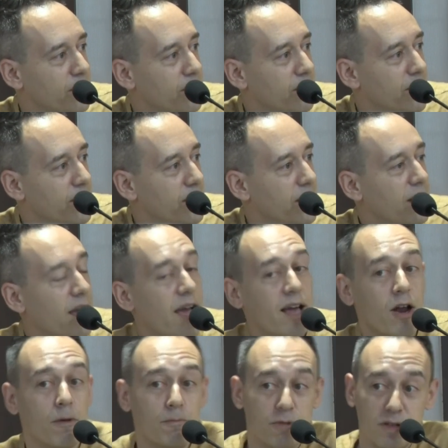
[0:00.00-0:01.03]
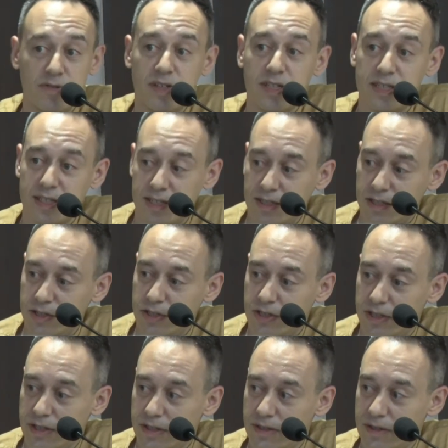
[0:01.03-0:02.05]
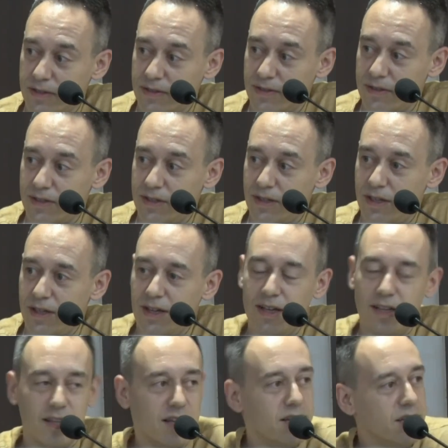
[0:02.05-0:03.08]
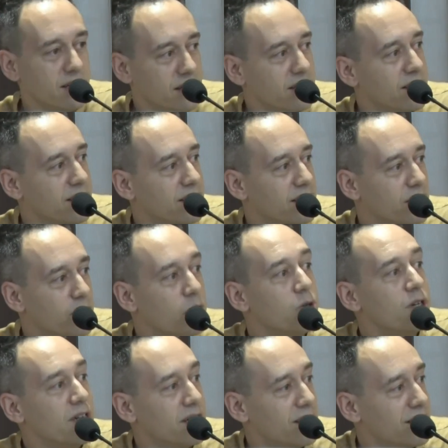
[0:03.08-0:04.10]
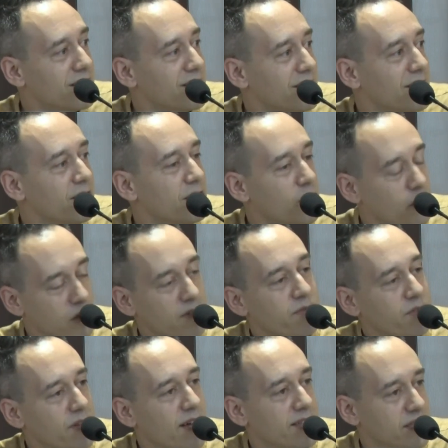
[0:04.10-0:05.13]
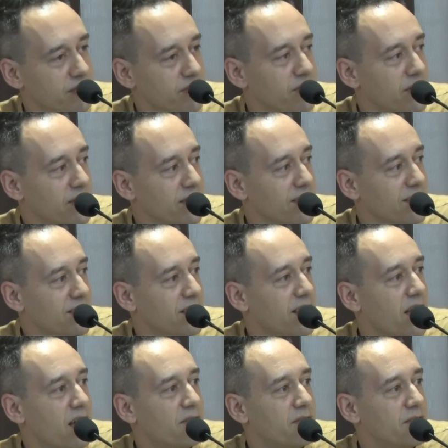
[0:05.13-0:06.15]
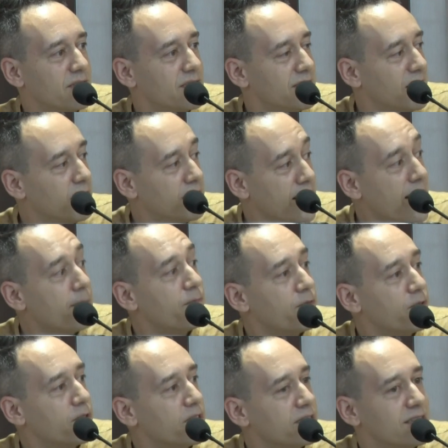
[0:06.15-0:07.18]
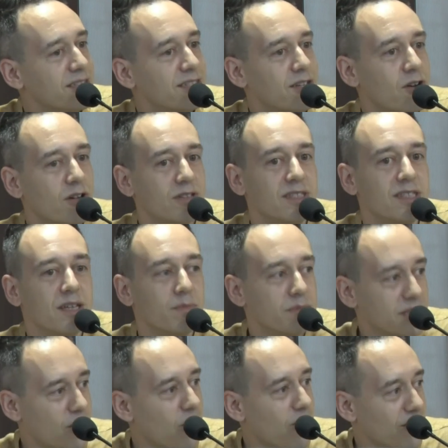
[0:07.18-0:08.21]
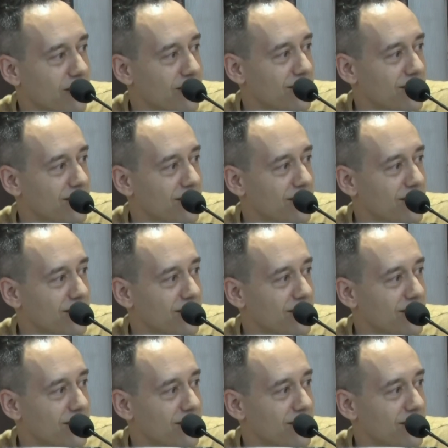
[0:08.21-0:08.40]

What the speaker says: Right? And our previous conditioning. In yoga philosophy, they have a name for this. It's called samskara.